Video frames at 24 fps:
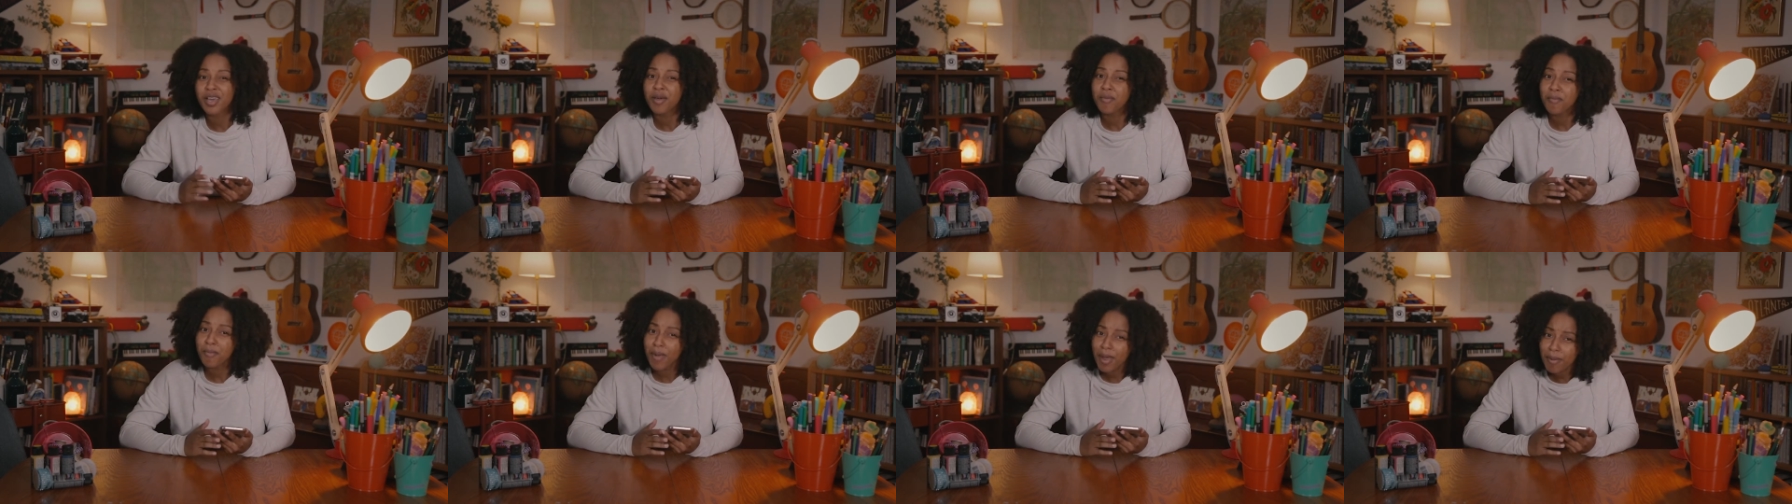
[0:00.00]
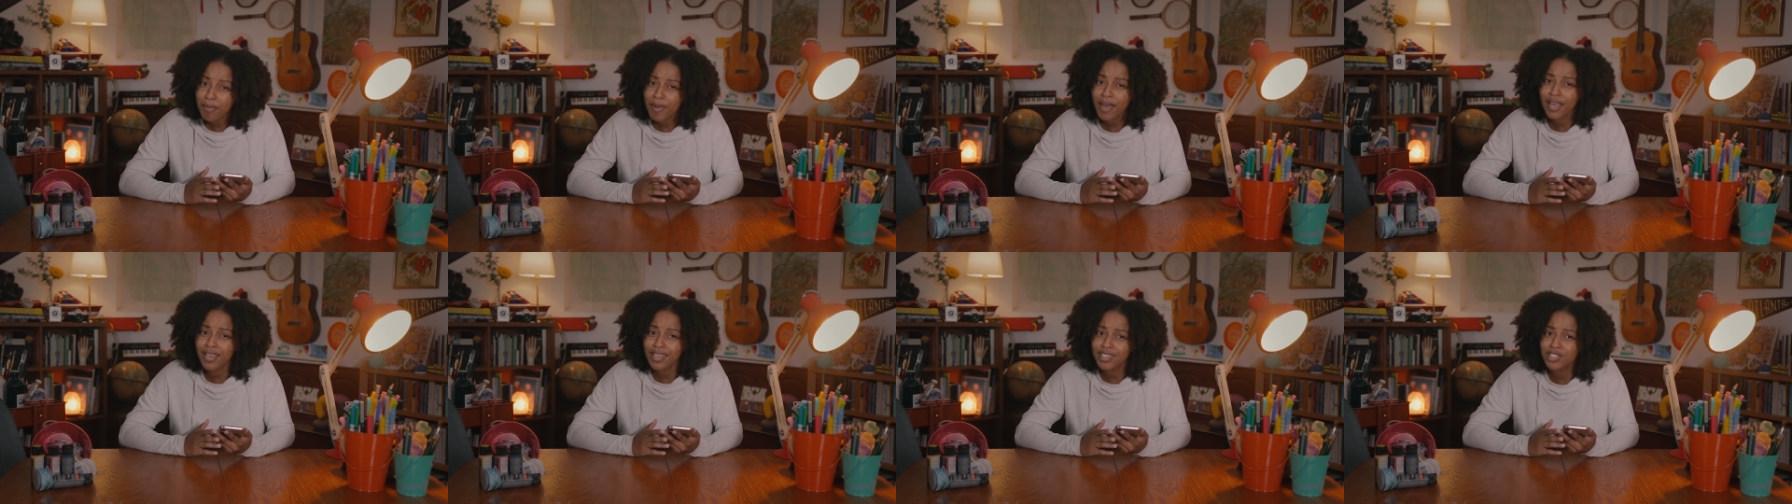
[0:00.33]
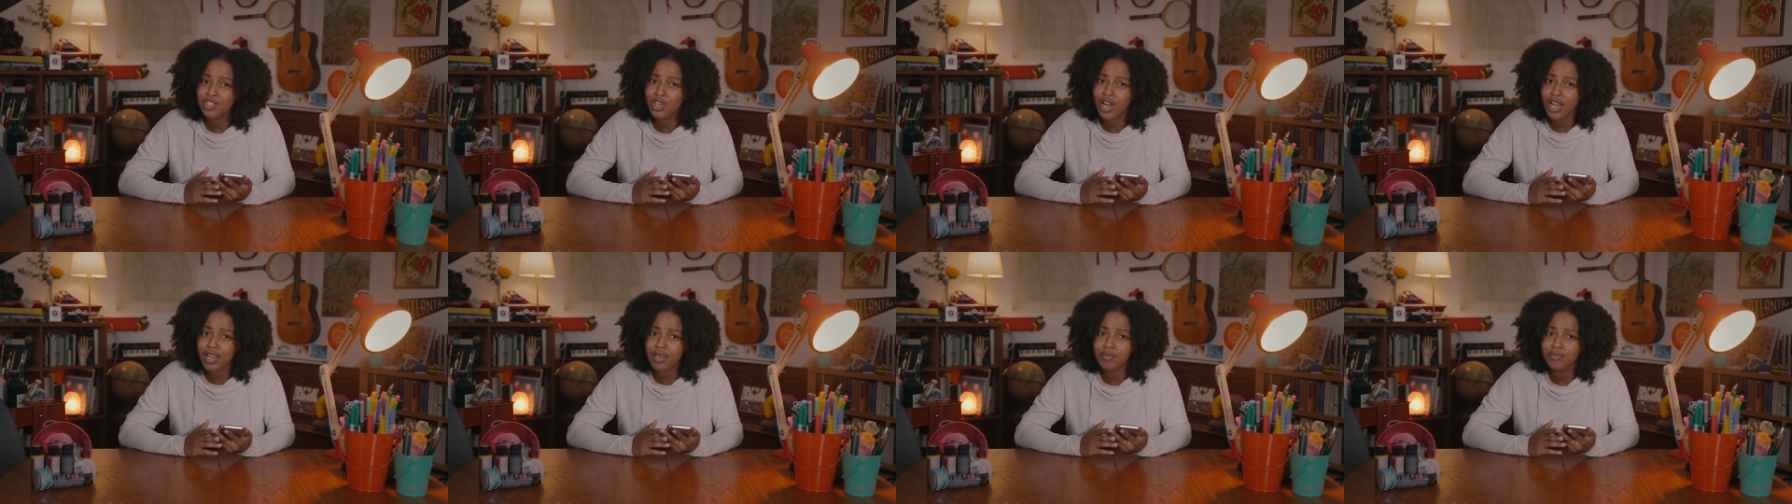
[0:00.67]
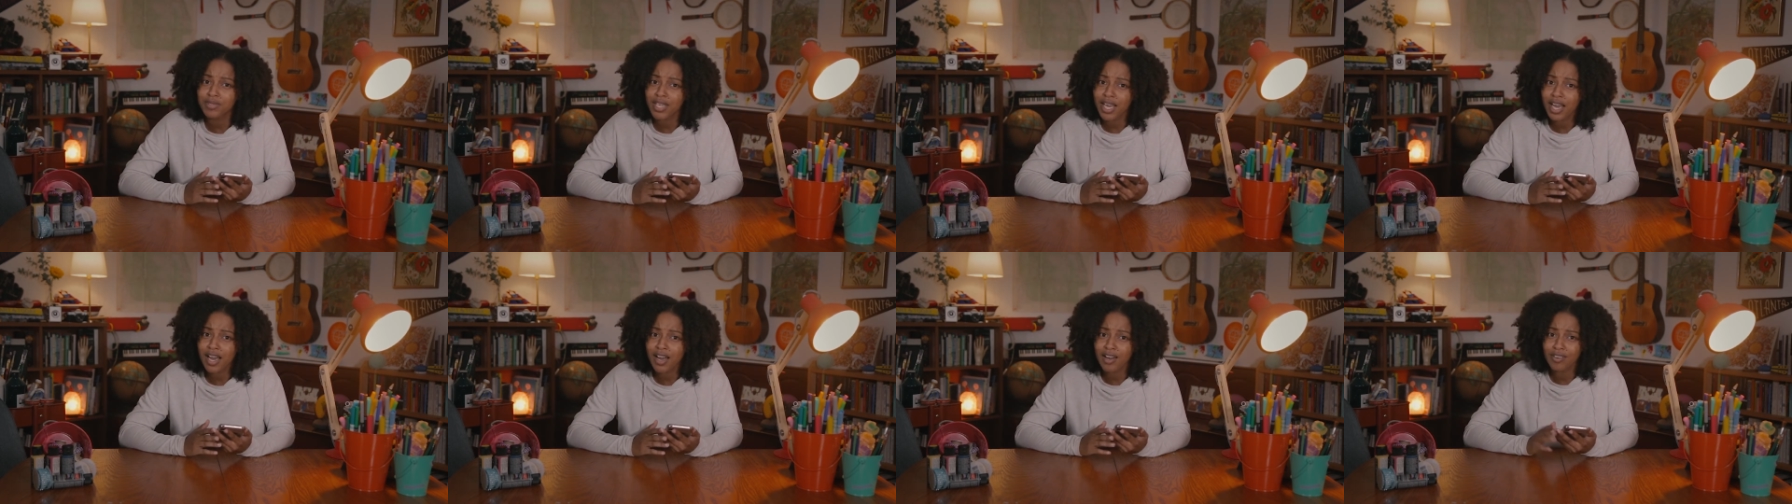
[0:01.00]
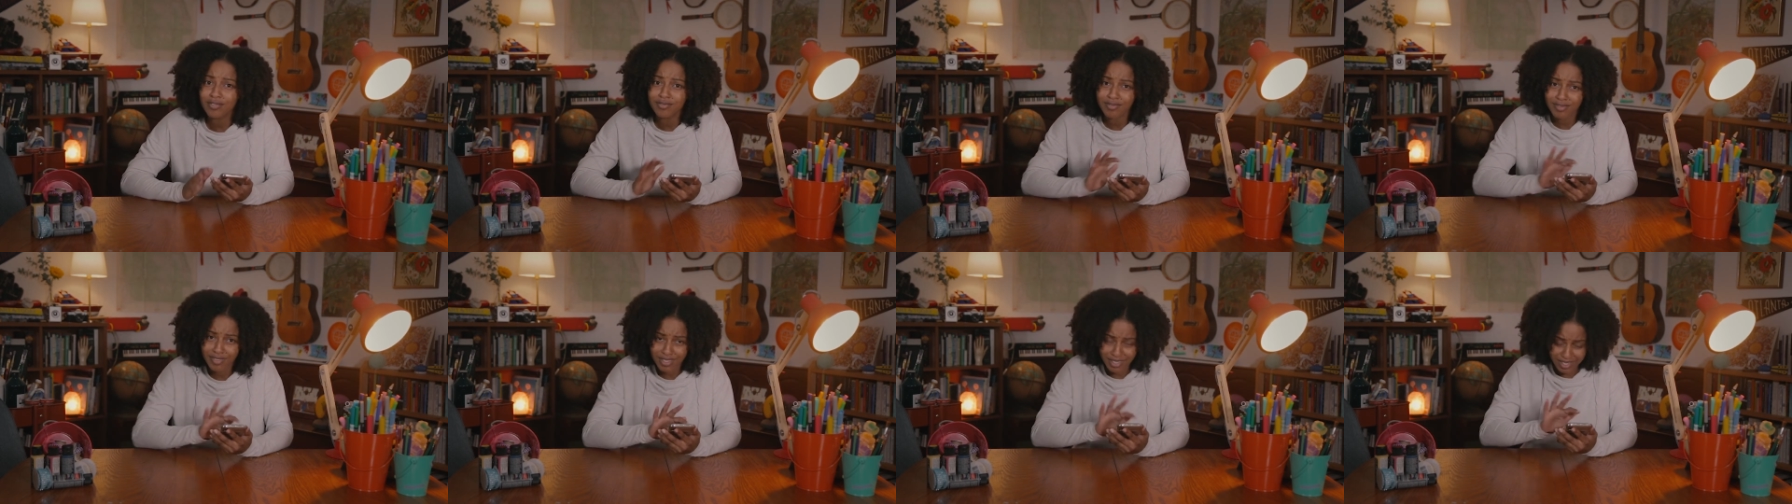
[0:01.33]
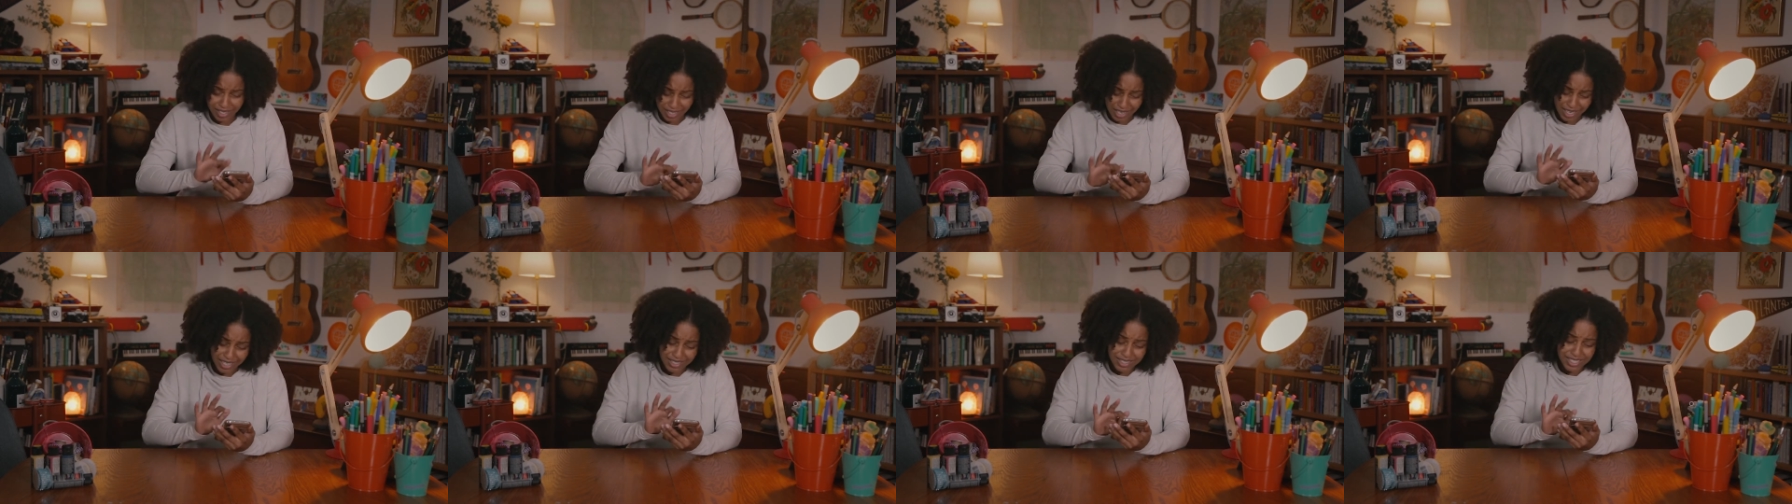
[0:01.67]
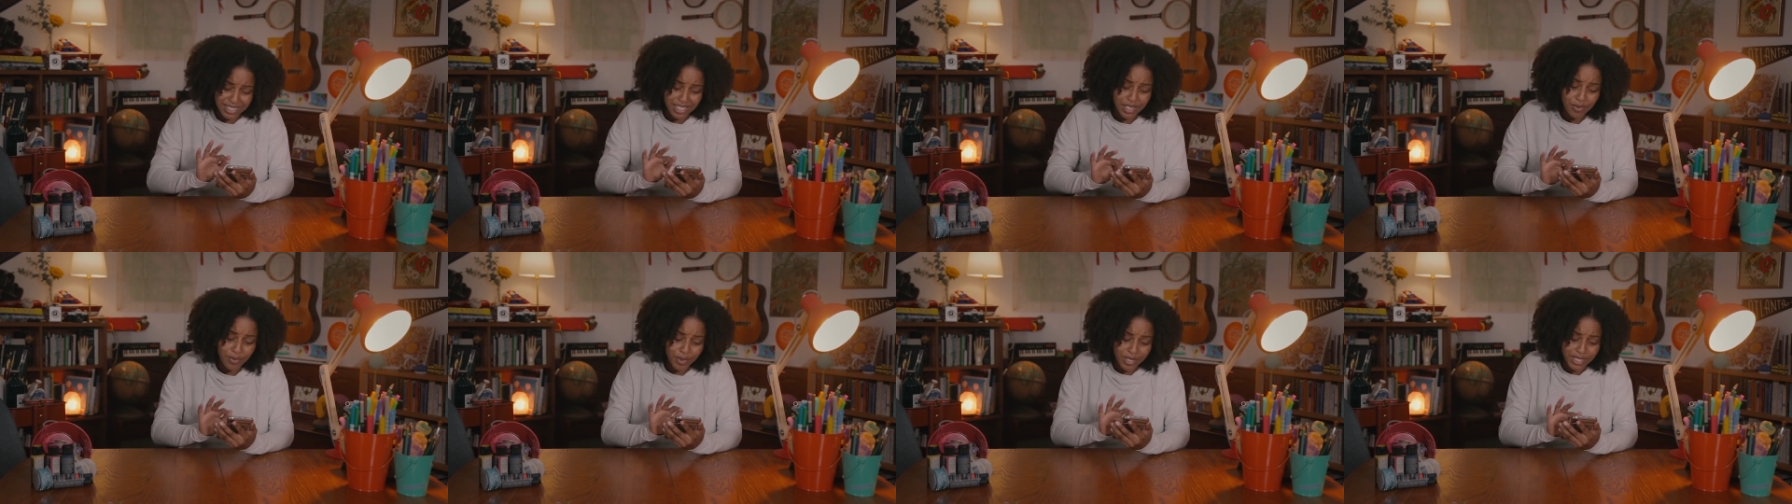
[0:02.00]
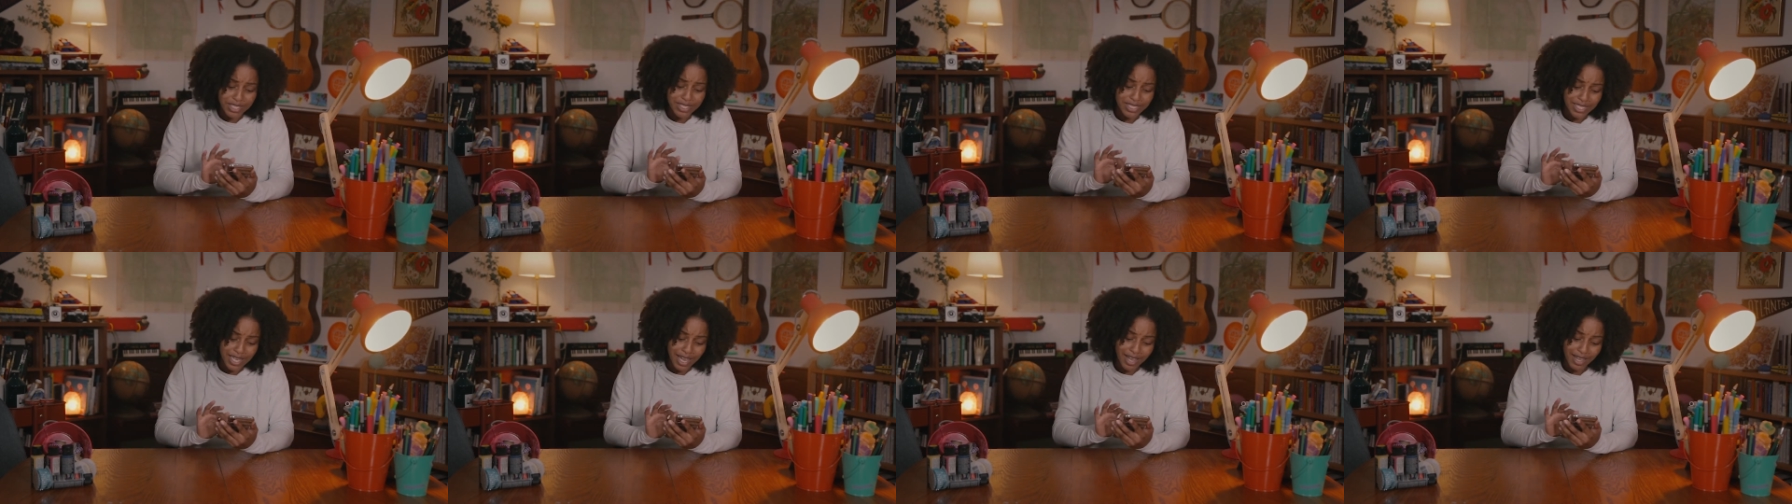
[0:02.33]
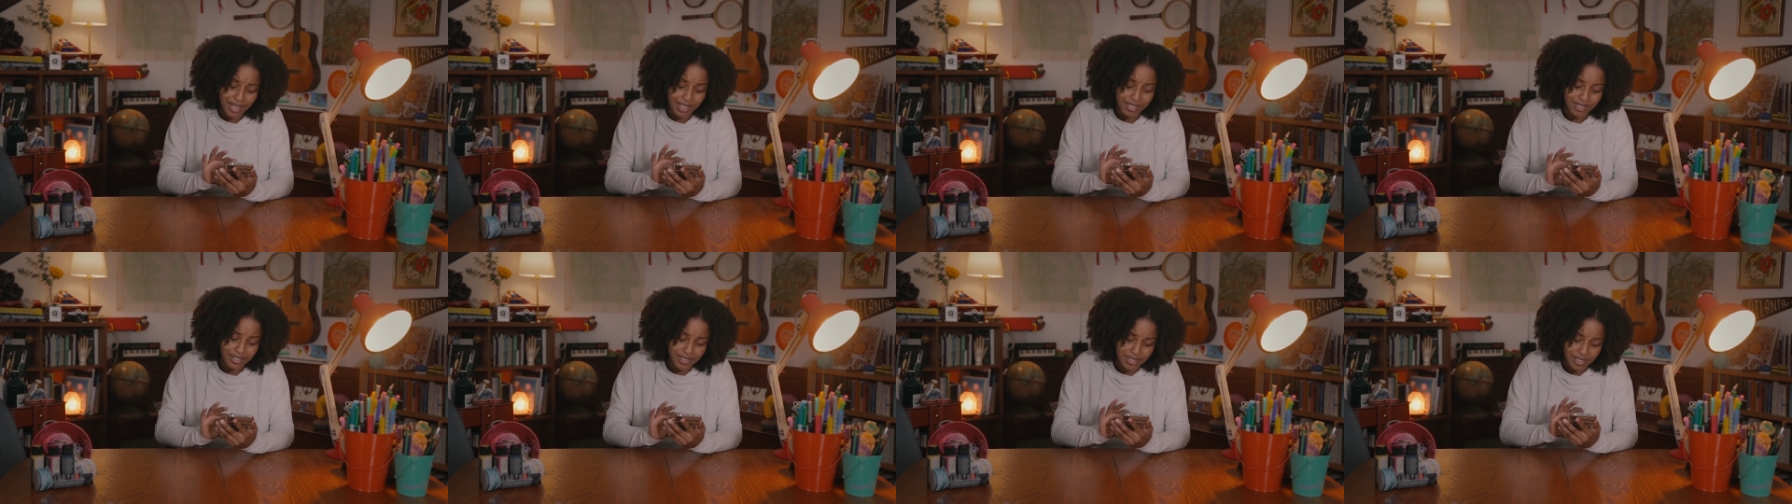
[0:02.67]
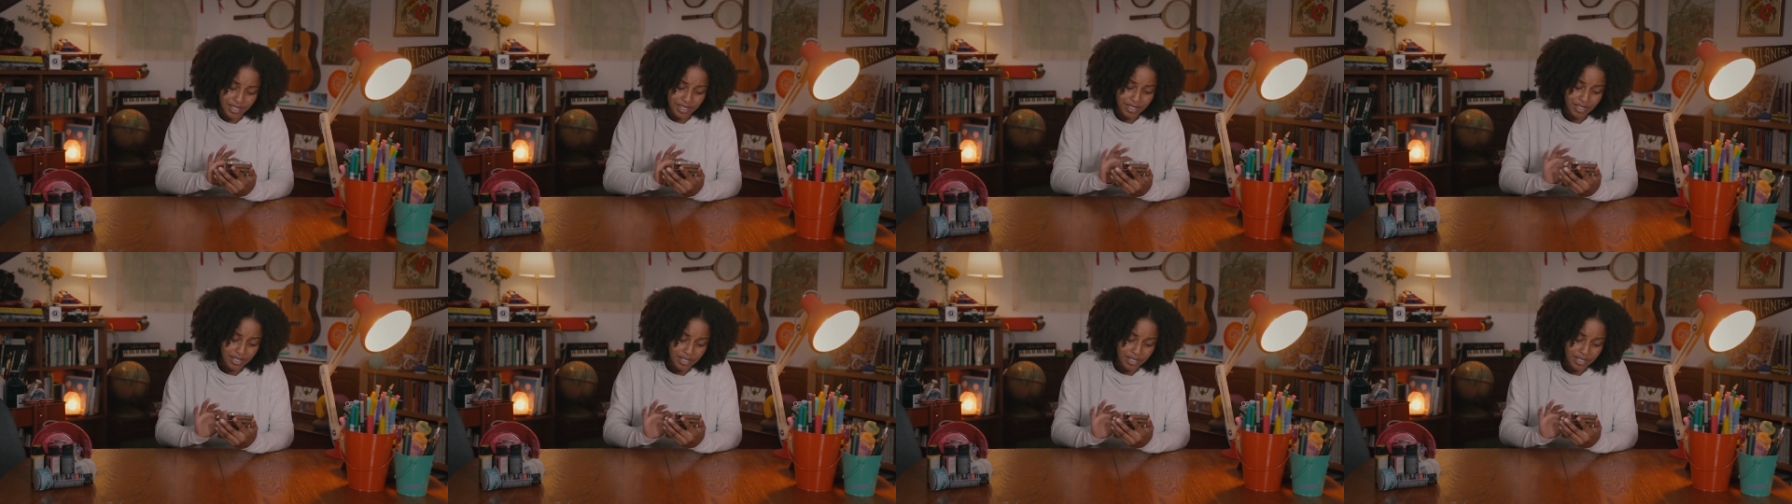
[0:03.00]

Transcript: Maybe I can track him down and see what he says.